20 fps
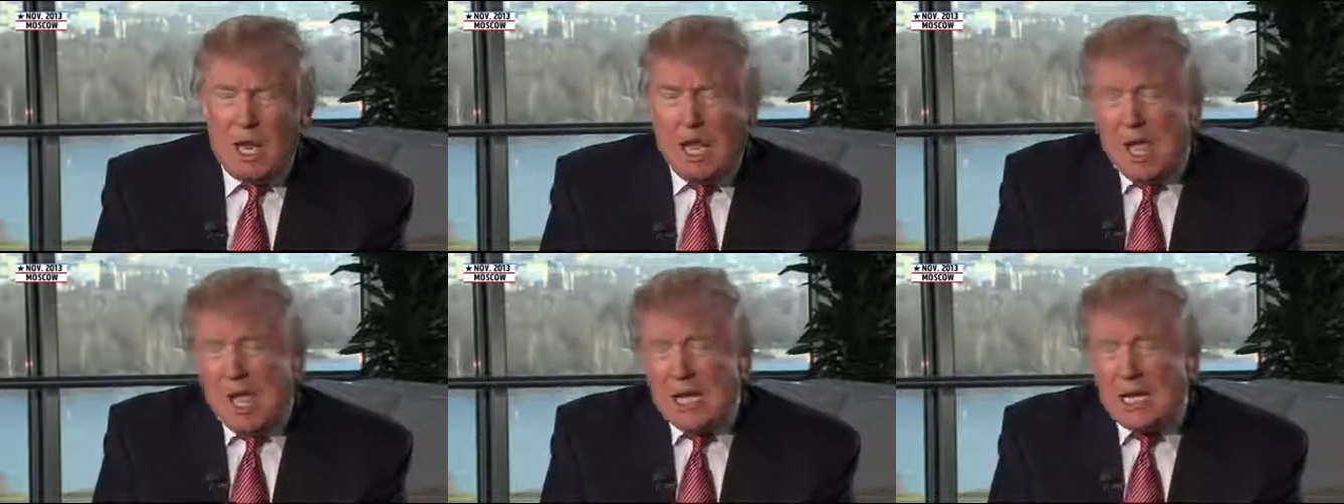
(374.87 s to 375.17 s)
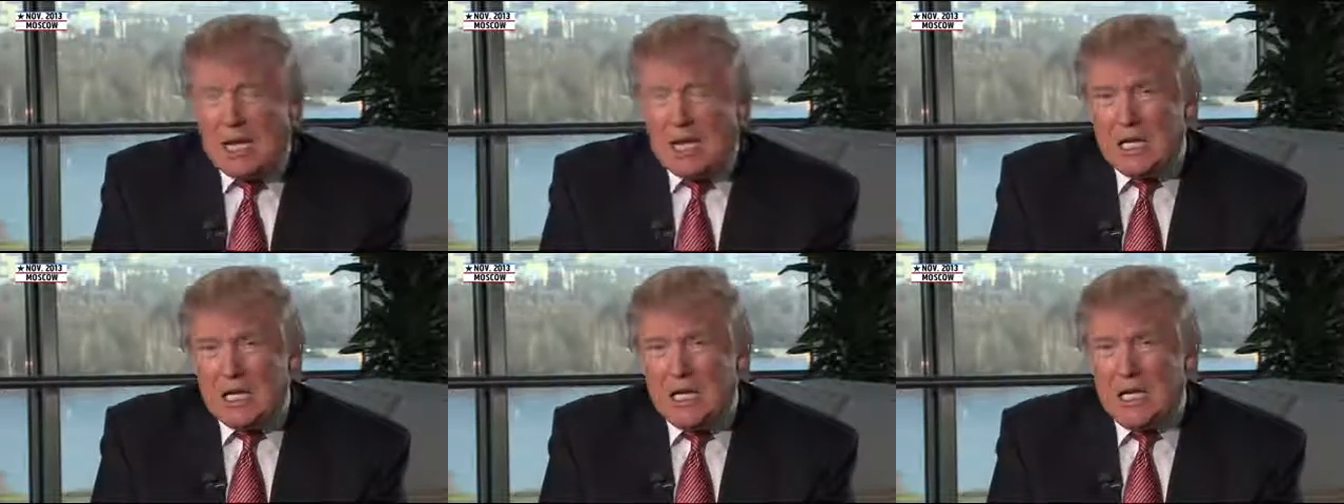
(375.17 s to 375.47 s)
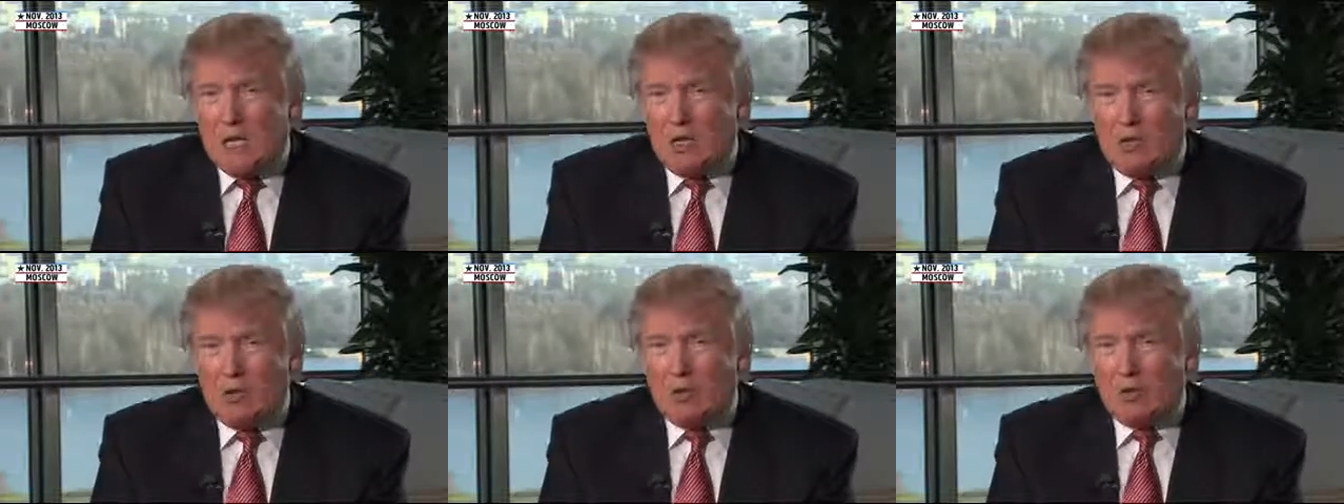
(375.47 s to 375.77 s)
And,
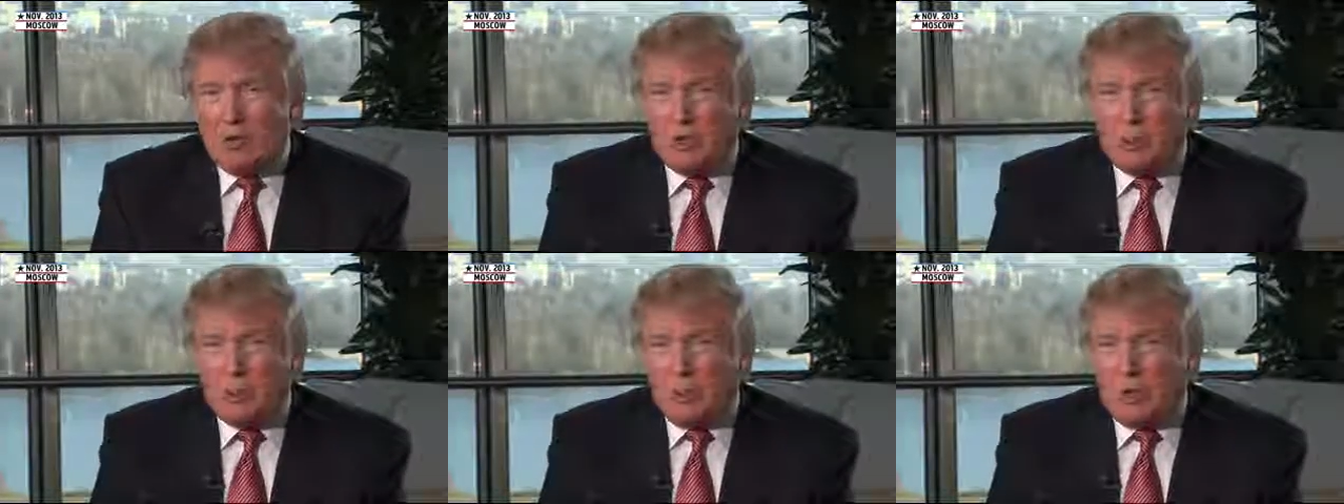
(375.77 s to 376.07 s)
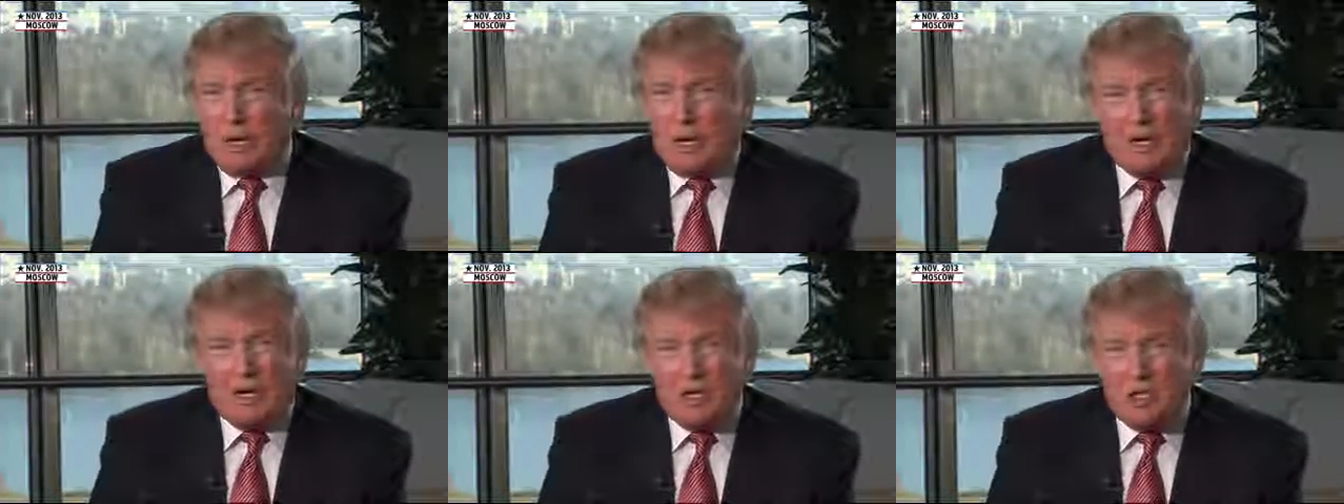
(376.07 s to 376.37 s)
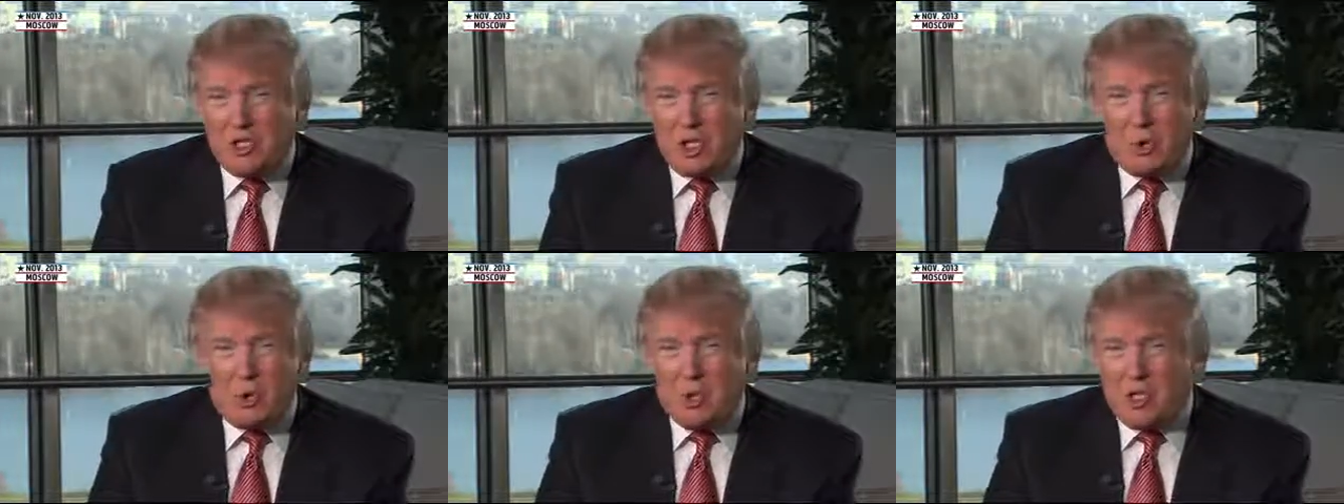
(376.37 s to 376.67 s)
you know, to be
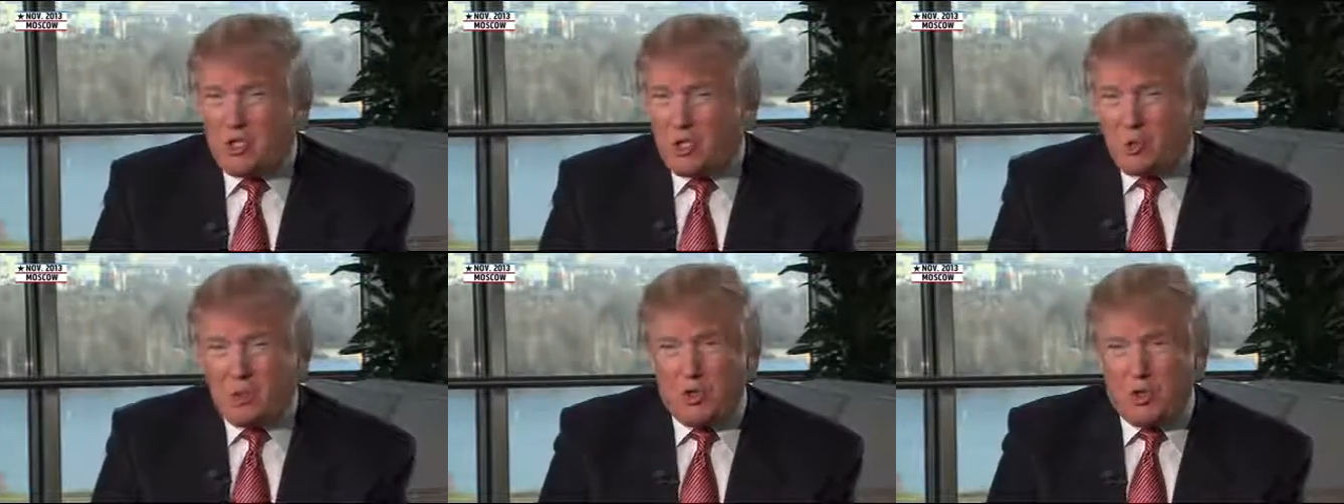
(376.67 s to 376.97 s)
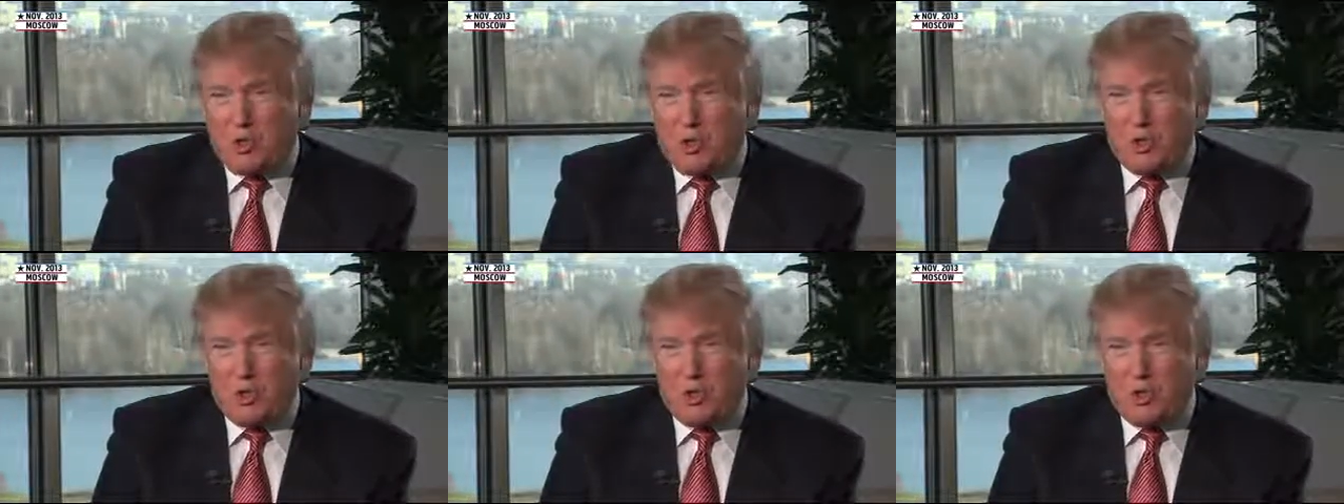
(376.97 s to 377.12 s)
honest, the question was